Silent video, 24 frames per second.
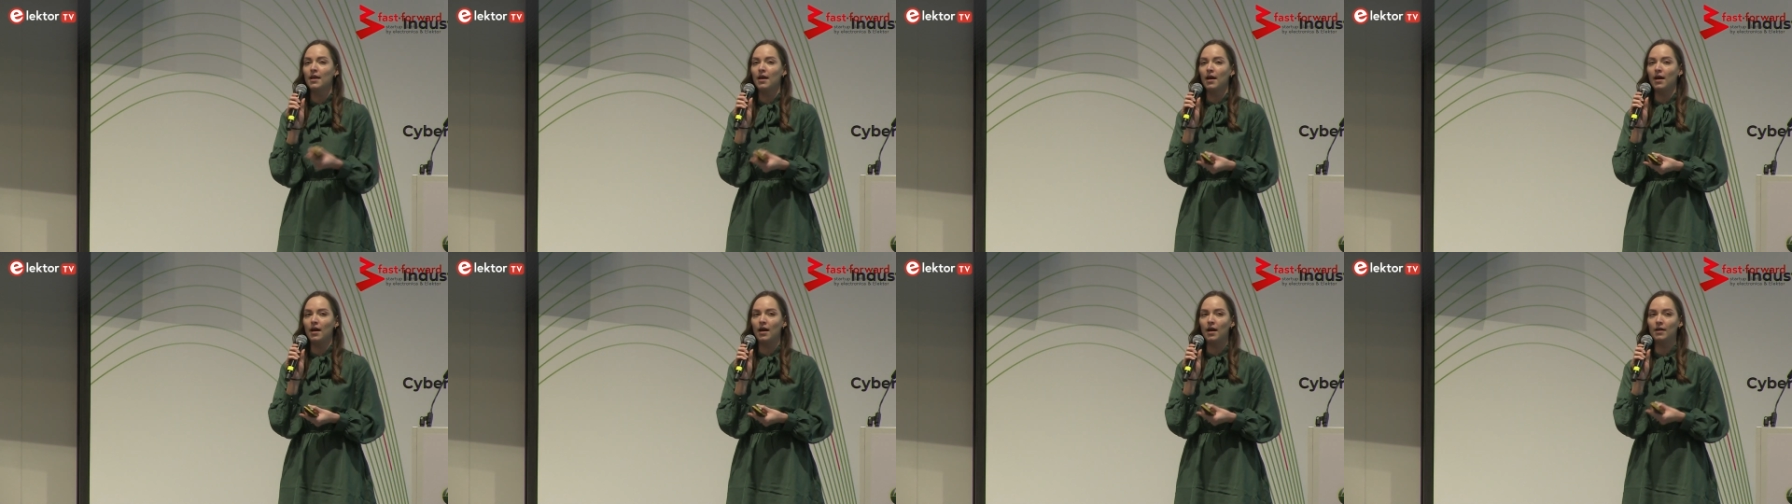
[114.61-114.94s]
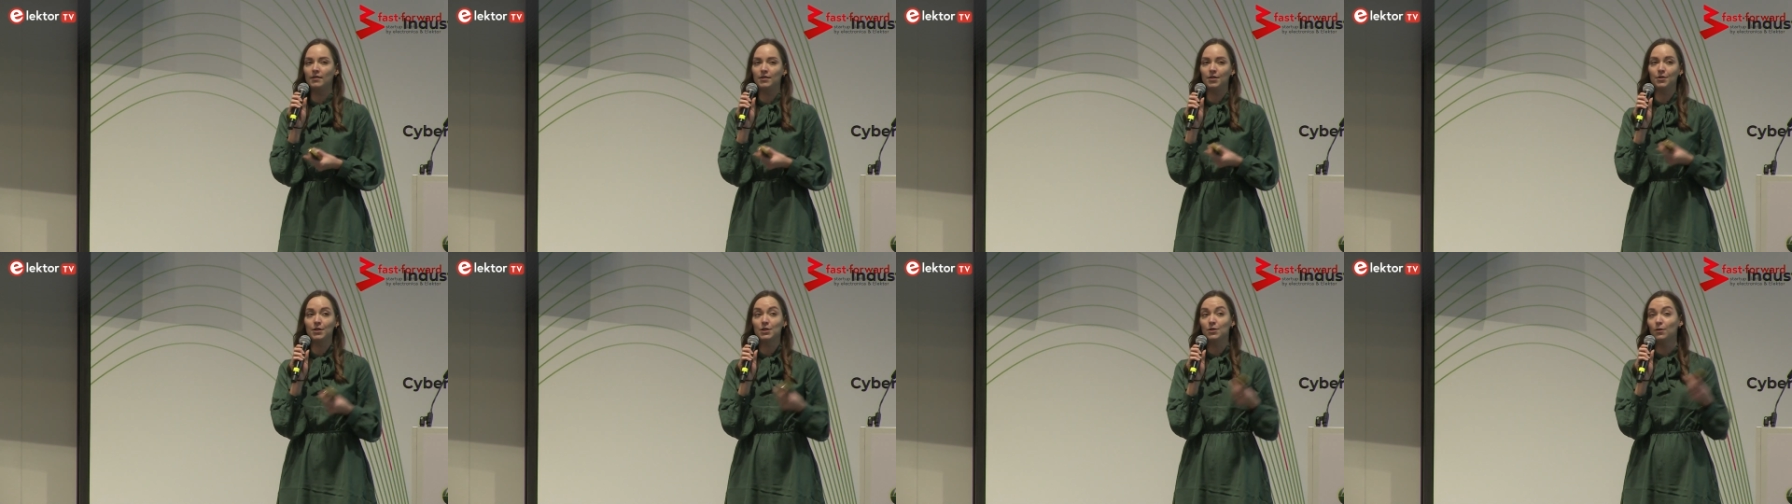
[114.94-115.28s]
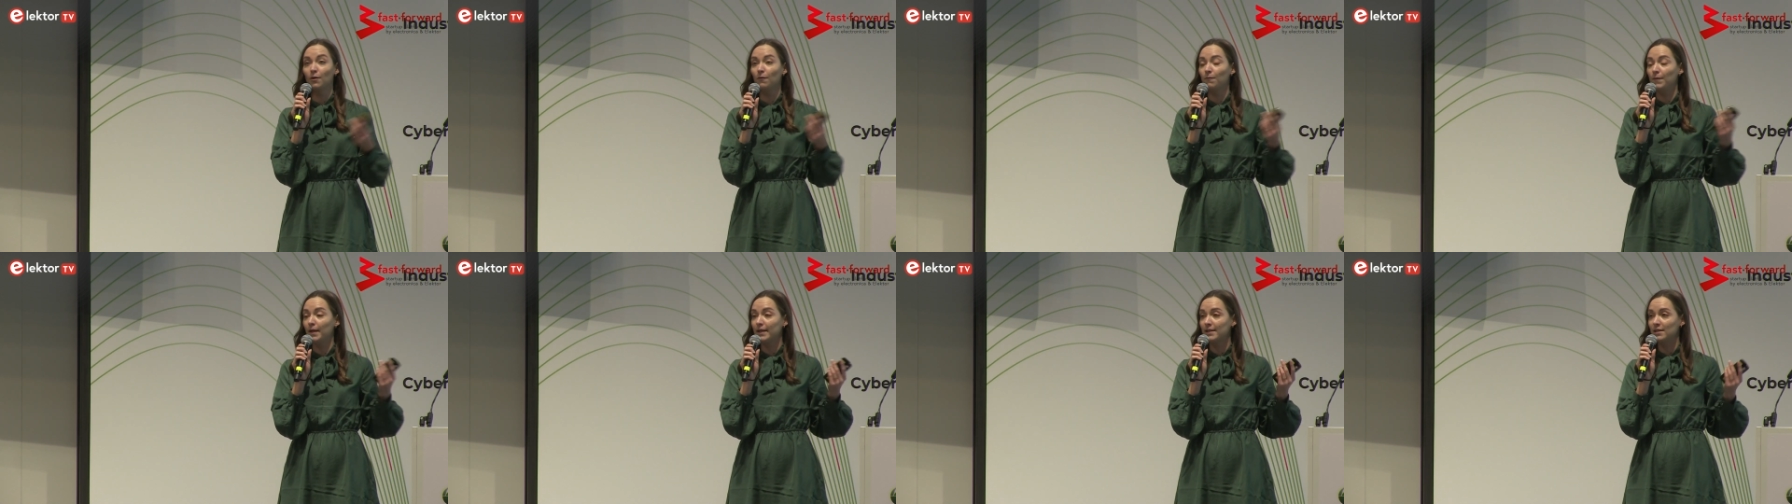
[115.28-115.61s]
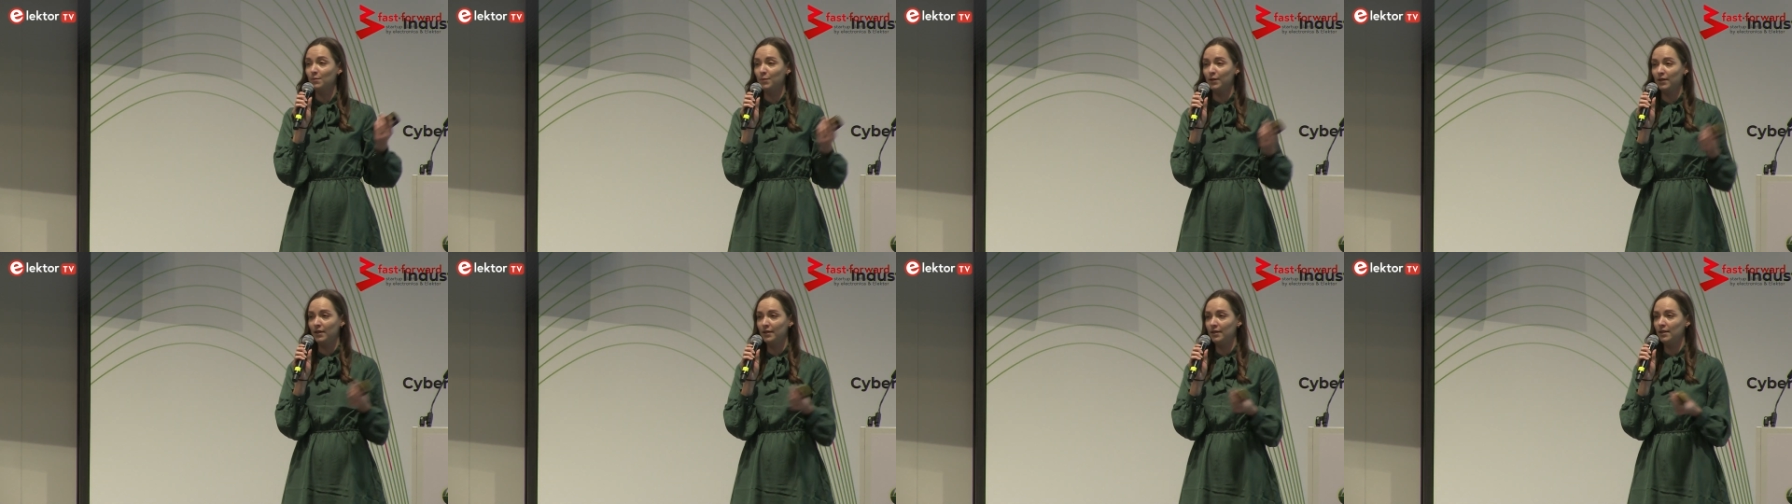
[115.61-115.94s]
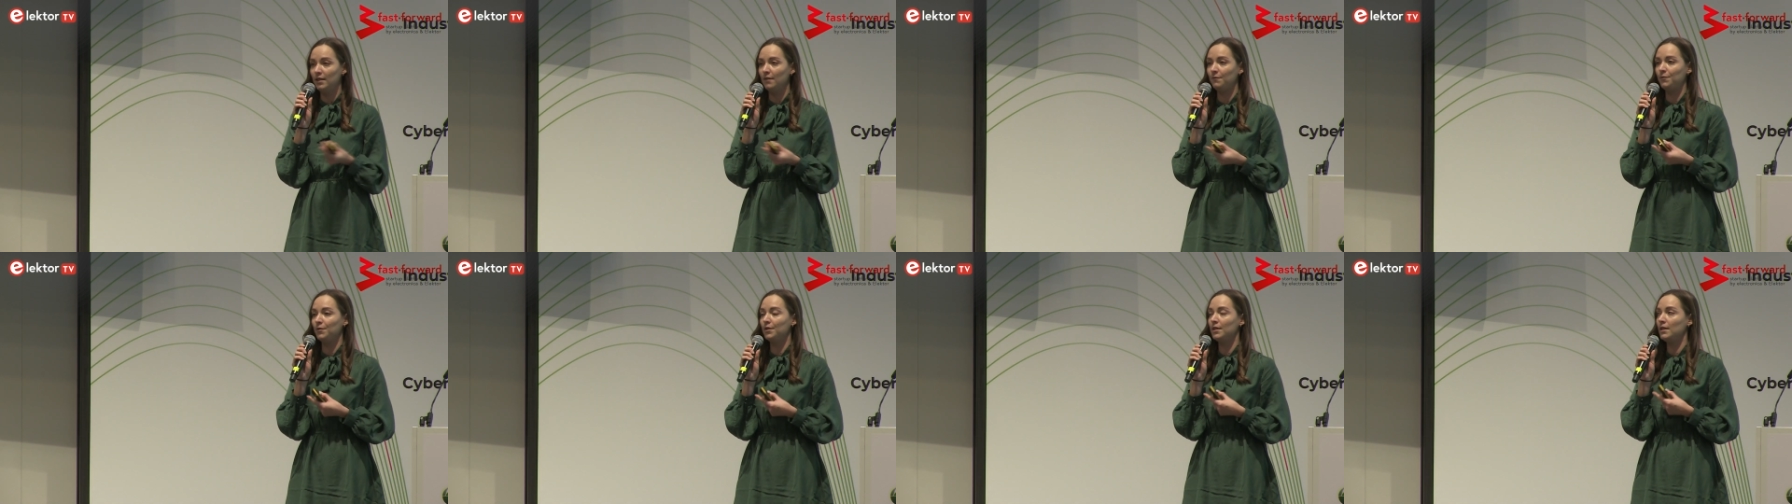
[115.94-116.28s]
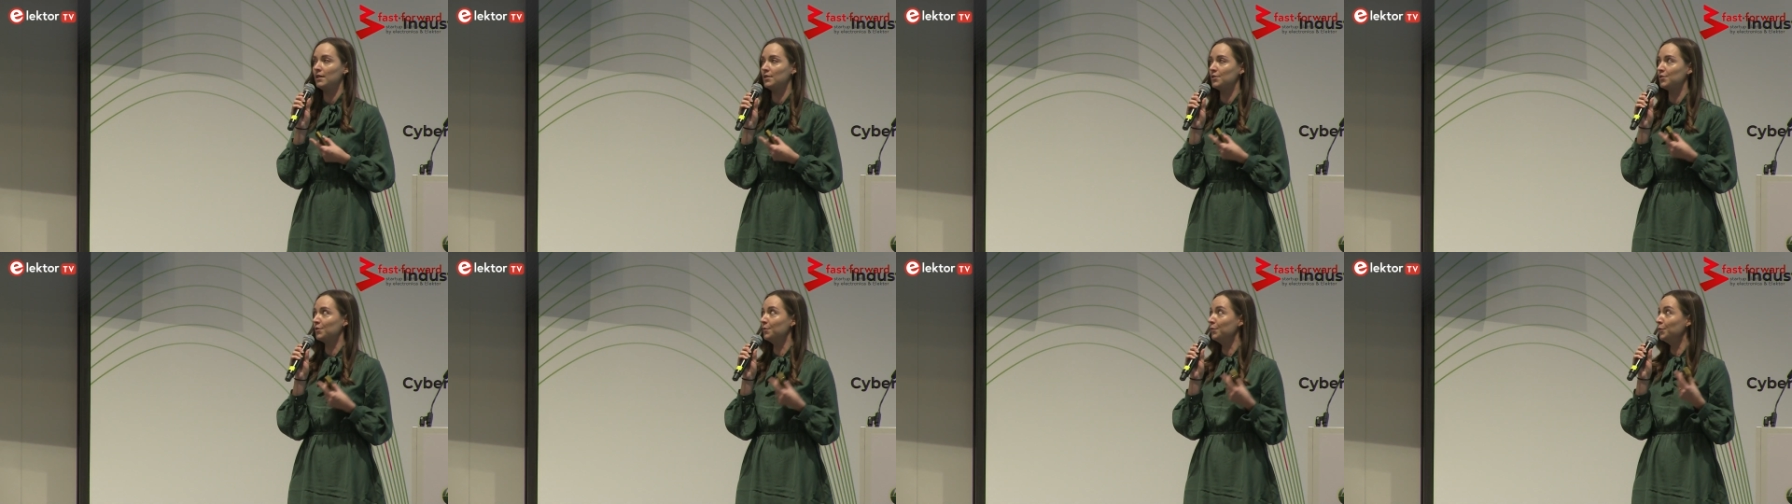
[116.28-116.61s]
uh, there is no flexibility if you
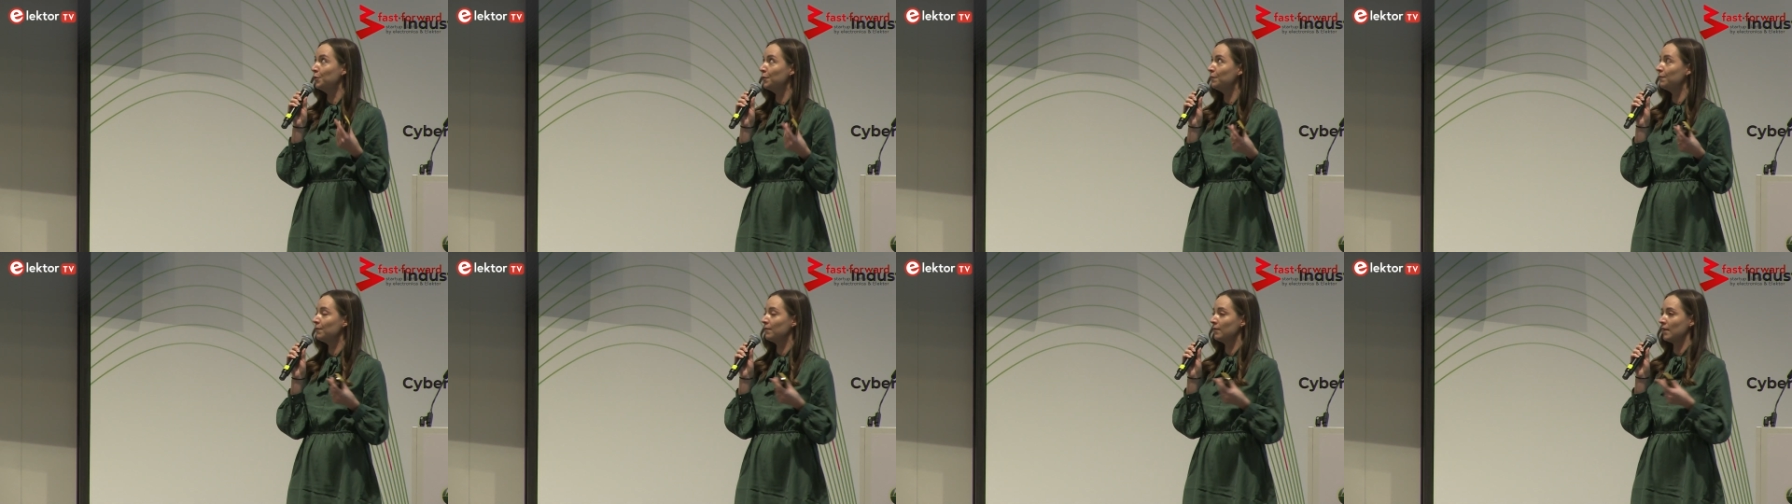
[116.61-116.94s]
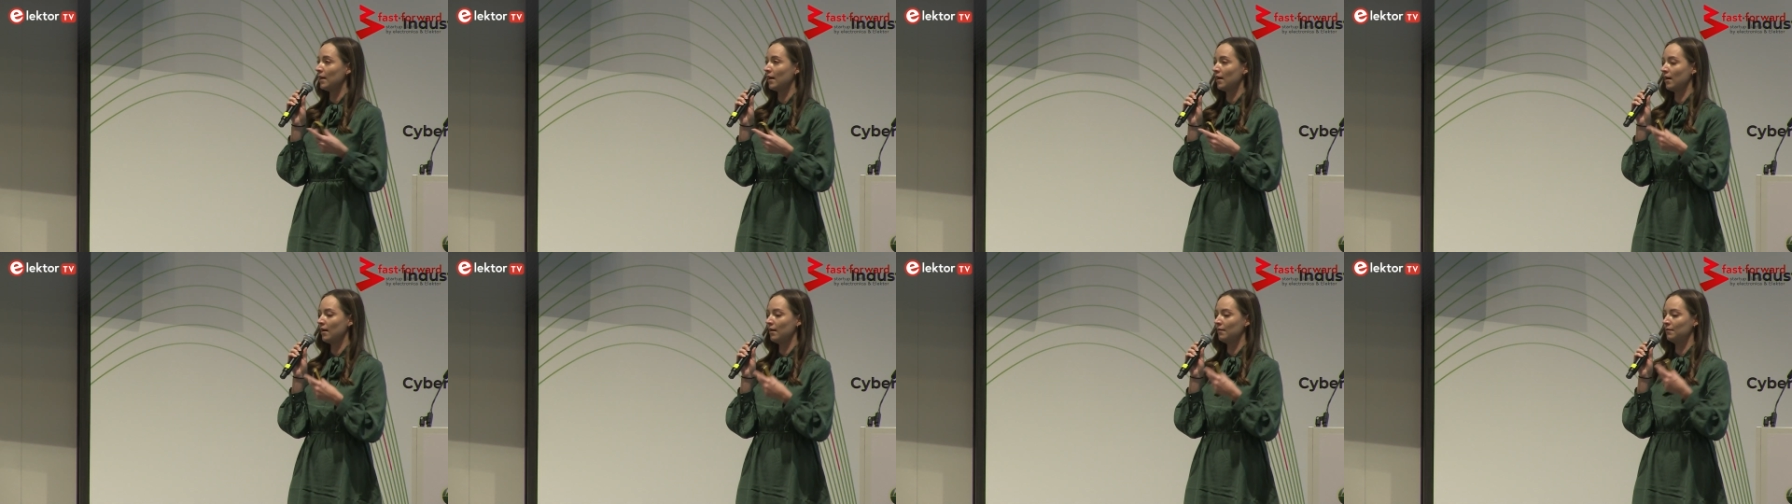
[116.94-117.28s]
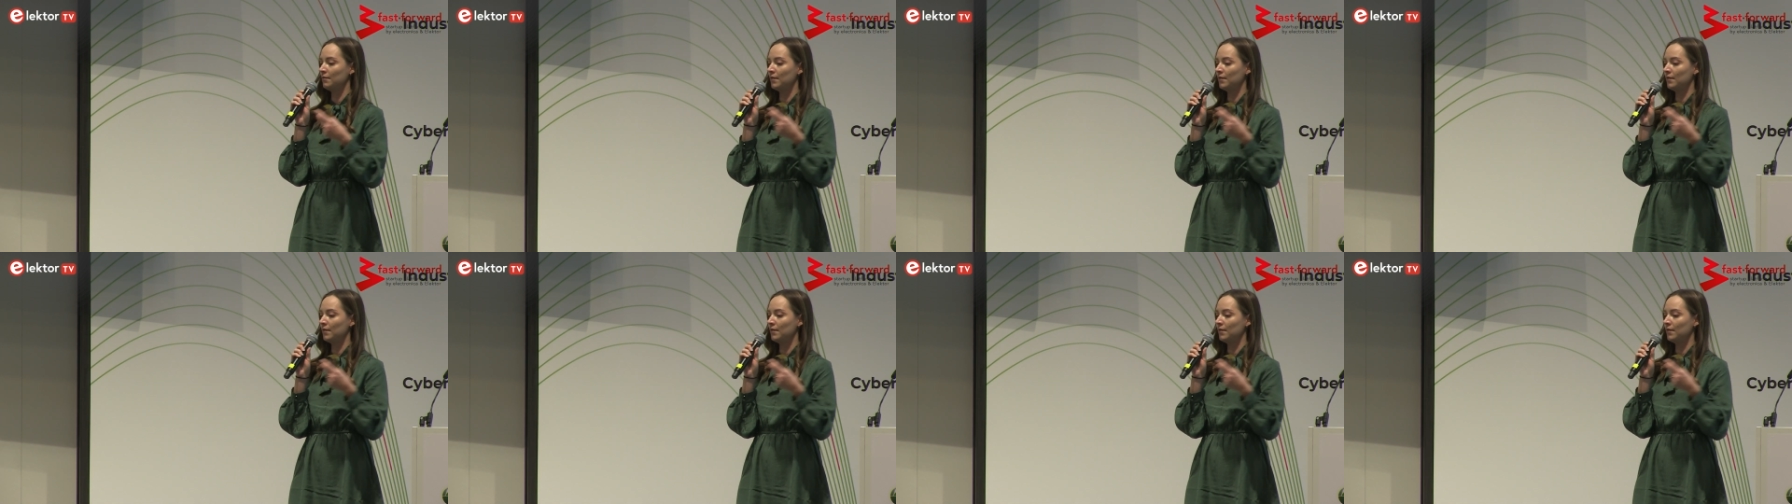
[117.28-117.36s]
need to move, uh,